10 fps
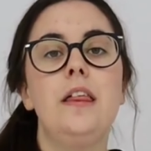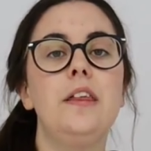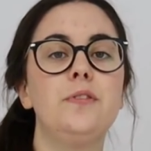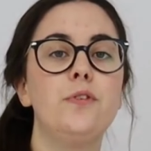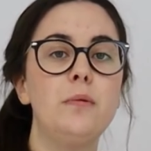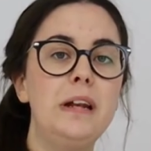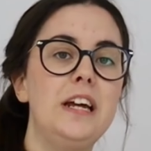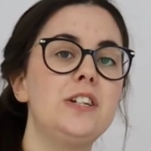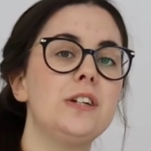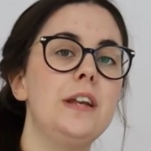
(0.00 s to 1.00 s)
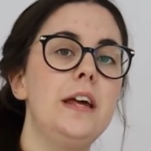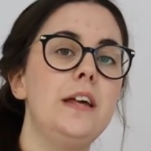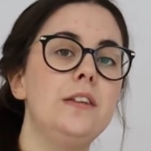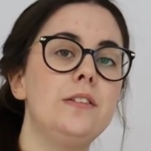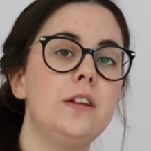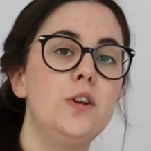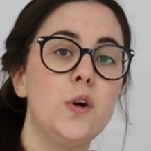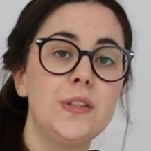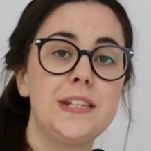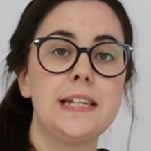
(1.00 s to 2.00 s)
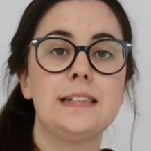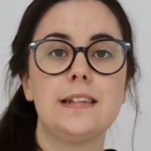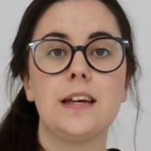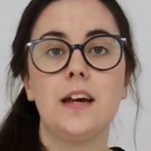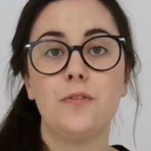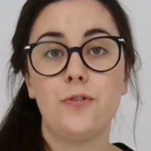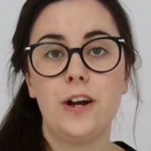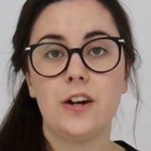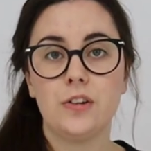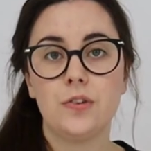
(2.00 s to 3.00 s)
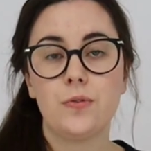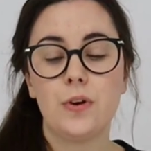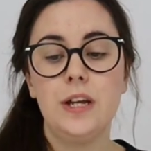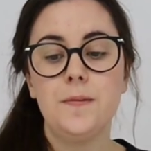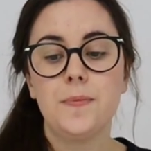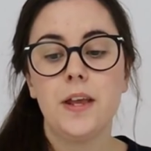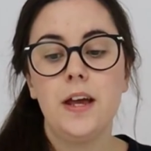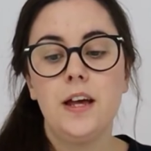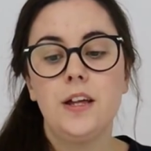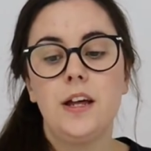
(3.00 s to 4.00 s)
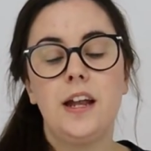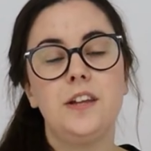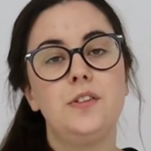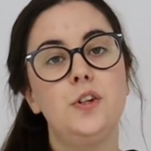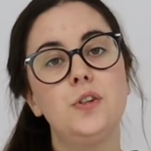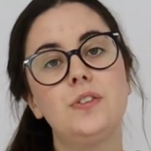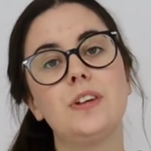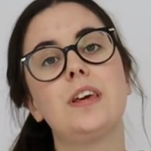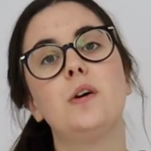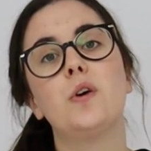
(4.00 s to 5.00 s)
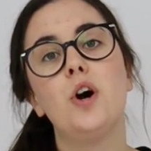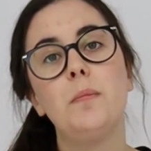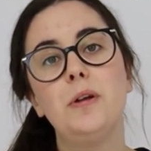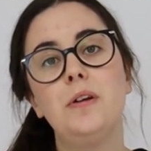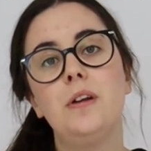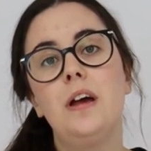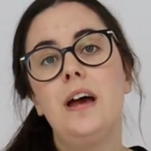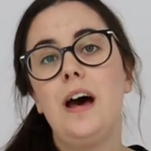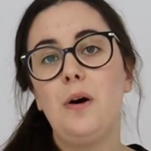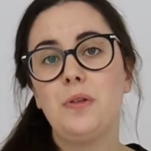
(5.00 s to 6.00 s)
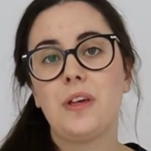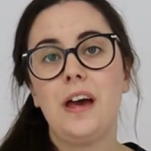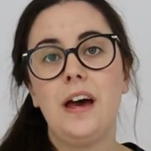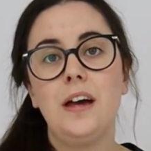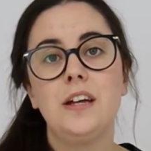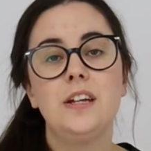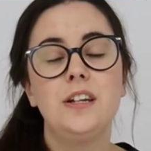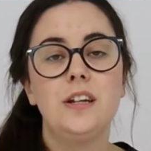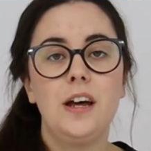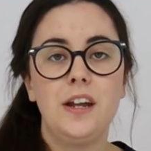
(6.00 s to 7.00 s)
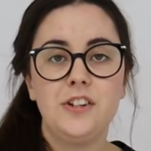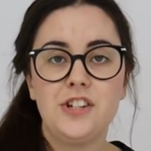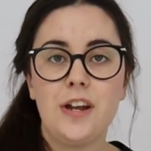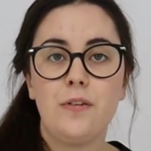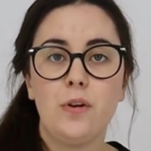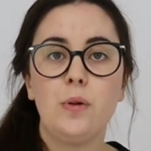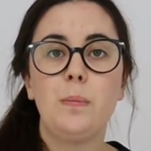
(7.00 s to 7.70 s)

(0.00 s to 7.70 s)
This formulation is non-tainting and fragrance-free and is used to kill common healthcare and general